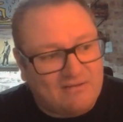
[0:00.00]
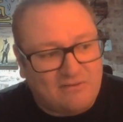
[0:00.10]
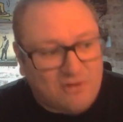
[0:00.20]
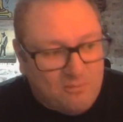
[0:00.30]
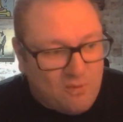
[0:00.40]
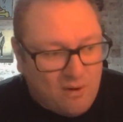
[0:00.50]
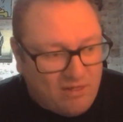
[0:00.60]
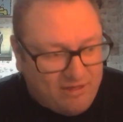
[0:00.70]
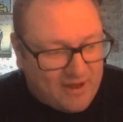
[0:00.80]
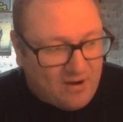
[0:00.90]
number one
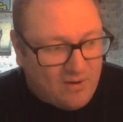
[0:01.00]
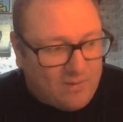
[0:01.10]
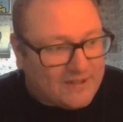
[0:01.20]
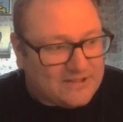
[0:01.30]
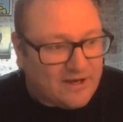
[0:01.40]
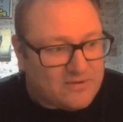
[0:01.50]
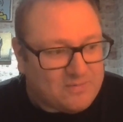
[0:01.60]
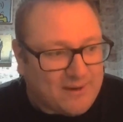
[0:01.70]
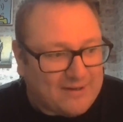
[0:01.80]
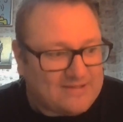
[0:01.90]
thing always goes
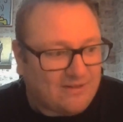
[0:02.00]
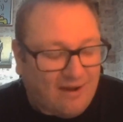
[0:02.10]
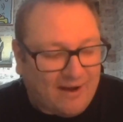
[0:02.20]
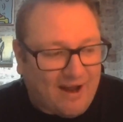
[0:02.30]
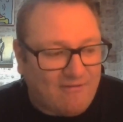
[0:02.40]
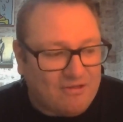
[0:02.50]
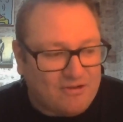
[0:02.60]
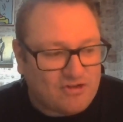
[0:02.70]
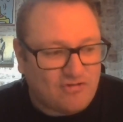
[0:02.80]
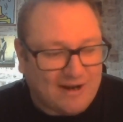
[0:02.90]
back to like having the
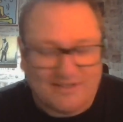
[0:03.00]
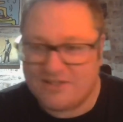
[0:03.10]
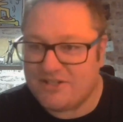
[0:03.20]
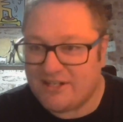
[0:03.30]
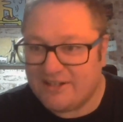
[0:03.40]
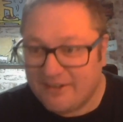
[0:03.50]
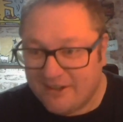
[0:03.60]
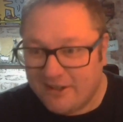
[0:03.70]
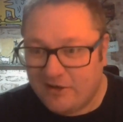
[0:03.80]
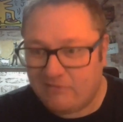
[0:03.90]
strategy
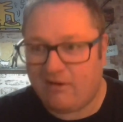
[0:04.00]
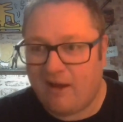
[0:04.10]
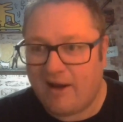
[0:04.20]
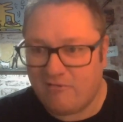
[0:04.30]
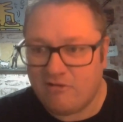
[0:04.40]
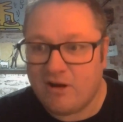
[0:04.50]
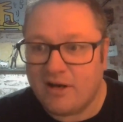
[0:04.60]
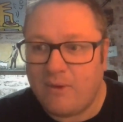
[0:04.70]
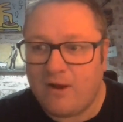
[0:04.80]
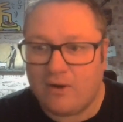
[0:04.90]
like really
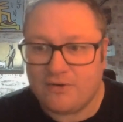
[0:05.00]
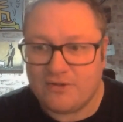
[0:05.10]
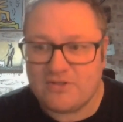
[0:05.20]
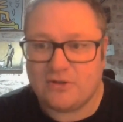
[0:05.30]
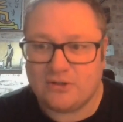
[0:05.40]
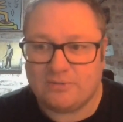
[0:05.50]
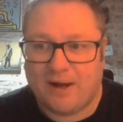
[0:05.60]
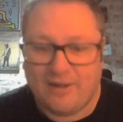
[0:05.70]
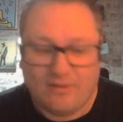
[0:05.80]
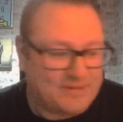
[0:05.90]
well understood
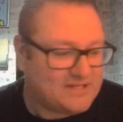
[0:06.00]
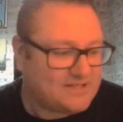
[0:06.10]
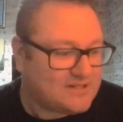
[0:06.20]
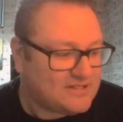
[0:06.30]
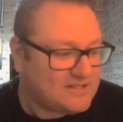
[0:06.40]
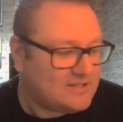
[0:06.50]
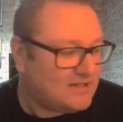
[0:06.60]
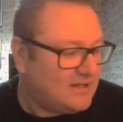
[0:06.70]
by the business,